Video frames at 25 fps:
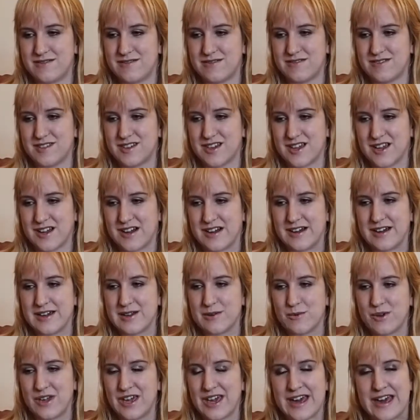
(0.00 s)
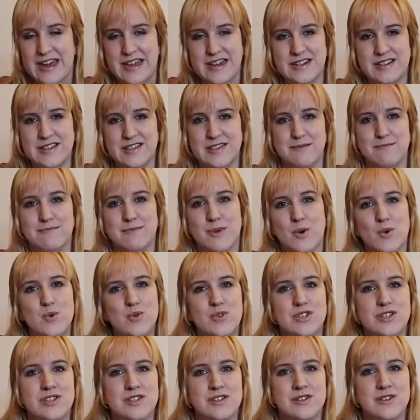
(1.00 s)
the guy we hated the
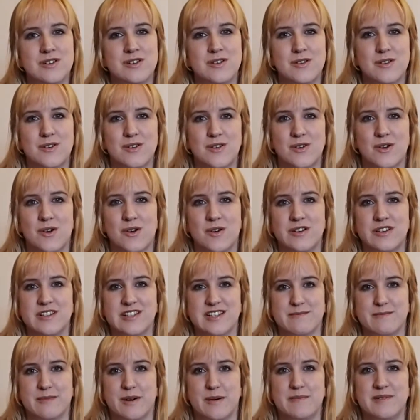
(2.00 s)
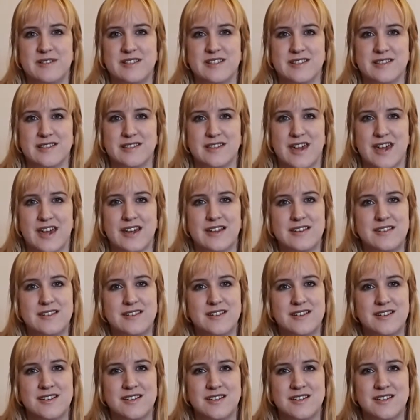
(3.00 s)
most got his comeuppance in the end,